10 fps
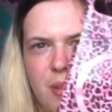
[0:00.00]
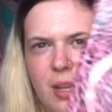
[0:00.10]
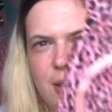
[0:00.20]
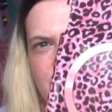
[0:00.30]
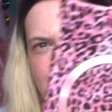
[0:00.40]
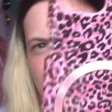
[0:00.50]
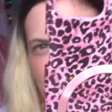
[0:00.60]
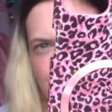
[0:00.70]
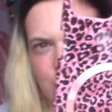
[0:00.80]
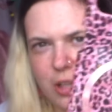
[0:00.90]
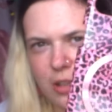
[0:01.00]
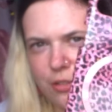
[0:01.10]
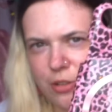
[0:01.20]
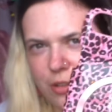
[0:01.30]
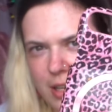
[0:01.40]
and this one's for the
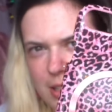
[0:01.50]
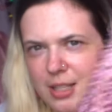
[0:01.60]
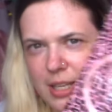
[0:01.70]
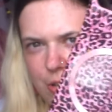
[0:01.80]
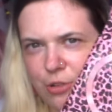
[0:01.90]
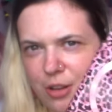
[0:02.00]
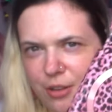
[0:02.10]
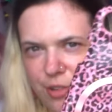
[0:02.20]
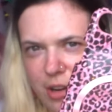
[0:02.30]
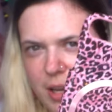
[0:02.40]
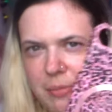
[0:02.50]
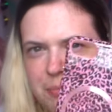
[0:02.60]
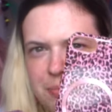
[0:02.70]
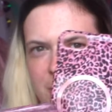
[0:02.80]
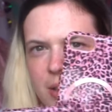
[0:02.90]
iPhone SE or the iPhone 8.
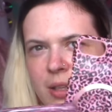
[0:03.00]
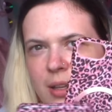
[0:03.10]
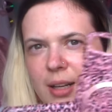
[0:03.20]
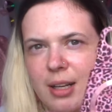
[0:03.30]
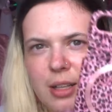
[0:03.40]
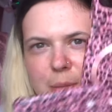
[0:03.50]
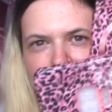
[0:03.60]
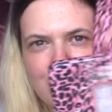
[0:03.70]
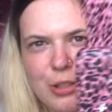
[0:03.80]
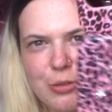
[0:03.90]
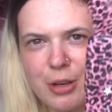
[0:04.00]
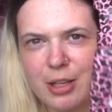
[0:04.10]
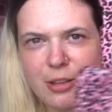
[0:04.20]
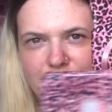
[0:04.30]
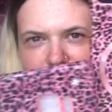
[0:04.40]
And I put this
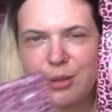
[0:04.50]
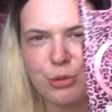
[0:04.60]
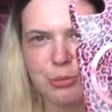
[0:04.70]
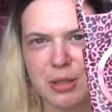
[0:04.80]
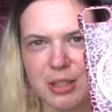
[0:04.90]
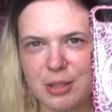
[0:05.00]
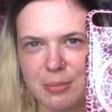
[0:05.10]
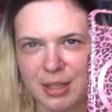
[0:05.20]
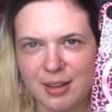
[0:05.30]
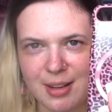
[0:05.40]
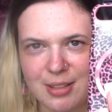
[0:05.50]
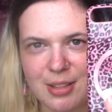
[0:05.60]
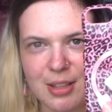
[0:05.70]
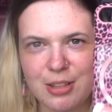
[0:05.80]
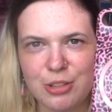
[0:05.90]
ring on it which makes it
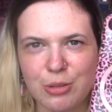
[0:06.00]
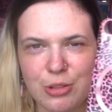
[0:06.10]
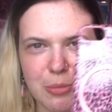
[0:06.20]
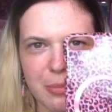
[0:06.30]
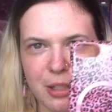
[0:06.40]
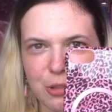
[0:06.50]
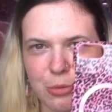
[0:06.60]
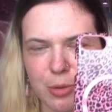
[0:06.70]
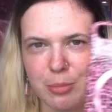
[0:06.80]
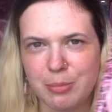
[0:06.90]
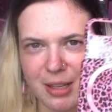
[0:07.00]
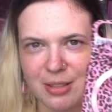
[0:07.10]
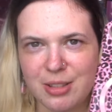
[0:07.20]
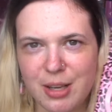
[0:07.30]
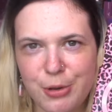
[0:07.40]
magnetic, so it's compatible with
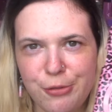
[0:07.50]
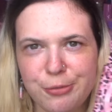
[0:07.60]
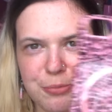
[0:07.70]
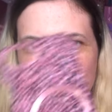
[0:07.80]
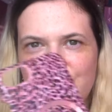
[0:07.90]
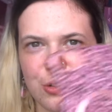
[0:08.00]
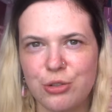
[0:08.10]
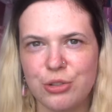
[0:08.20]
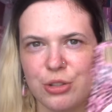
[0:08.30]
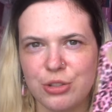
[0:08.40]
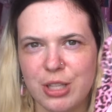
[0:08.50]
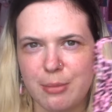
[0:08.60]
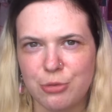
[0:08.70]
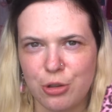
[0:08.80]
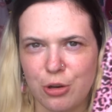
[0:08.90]
MagSafe. It uses the
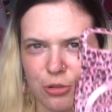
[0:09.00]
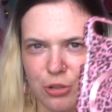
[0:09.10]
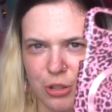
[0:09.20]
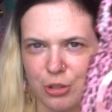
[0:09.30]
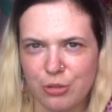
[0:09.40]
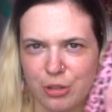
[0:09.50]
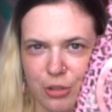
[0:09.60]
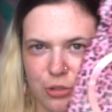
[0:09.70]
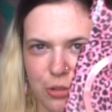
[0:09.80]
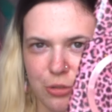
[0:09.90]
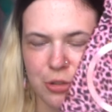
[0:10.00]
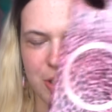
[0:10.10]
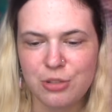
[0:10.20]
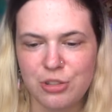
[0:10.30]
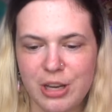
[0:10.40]
same chargers that you guys use
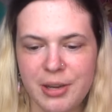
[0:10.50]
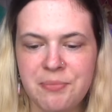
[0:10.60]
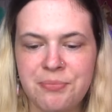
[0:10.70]
today.